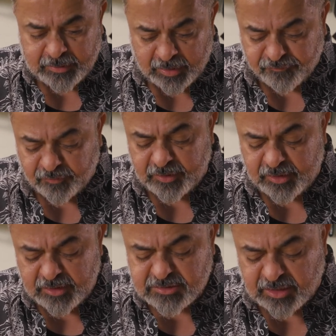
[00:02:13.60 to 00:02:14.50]

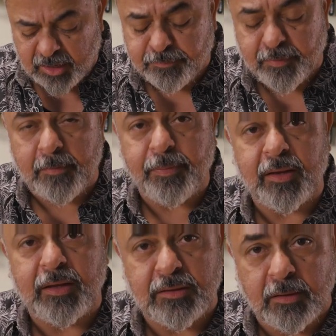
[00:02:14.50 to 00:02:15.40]
definitely start
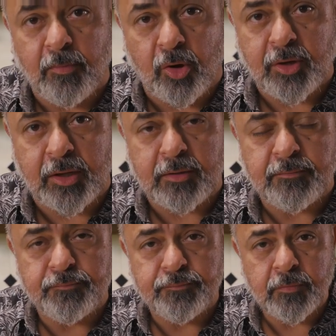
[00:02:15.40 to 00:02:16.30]
prepping in the morning
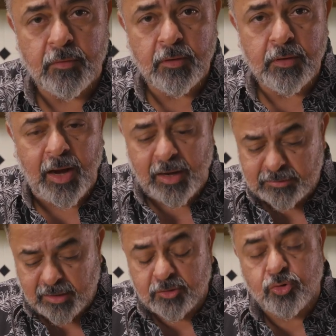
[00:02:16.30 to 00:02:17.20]

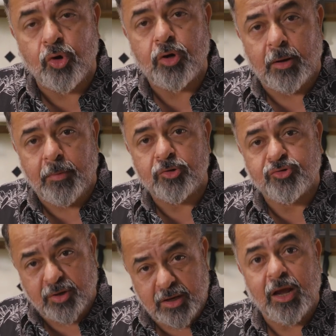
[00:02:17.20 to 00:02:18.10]
and then cook
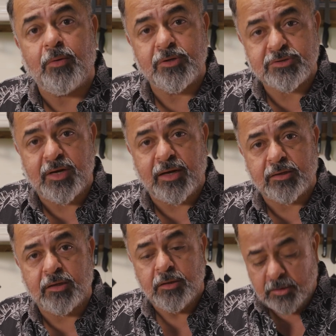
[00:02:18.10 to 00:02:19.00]
about 3 hours
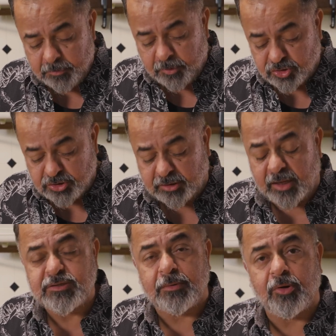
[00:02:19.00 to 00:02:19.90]
later, because it
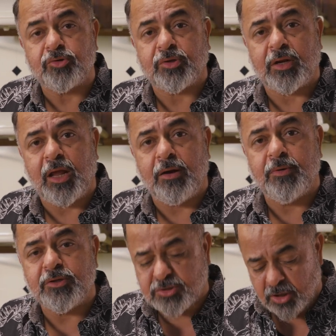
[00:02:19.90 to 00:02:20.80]
takes about 3
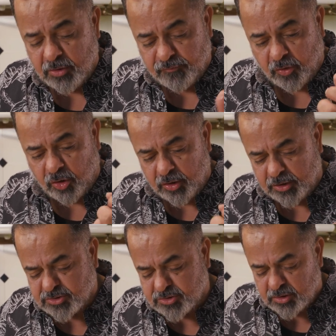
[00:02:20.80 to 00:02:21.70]
hours for all
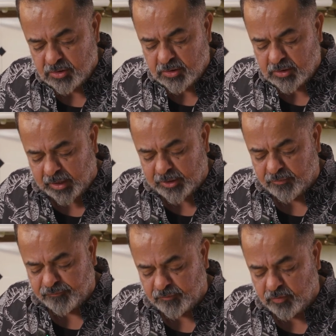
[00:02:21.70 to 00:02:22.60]
its kind
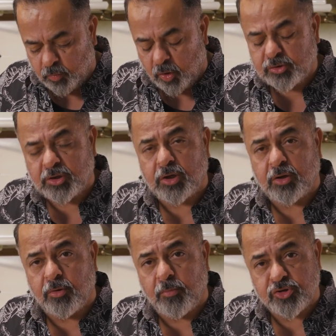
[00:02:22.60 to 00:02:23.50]
of water
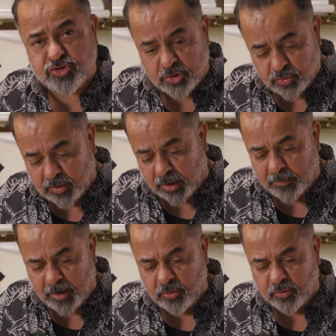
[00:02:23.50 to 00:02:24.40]
or moisture to
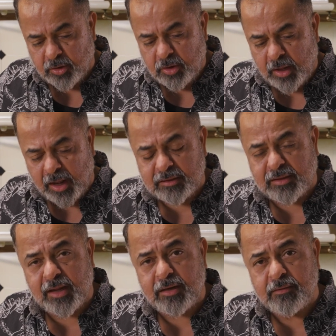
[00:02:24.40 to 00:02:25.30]
come out, and
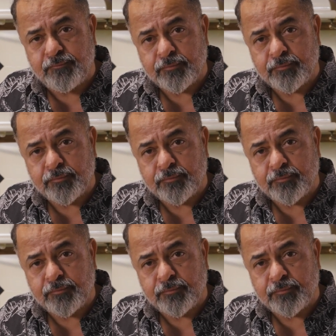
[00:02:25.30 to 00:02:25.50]
then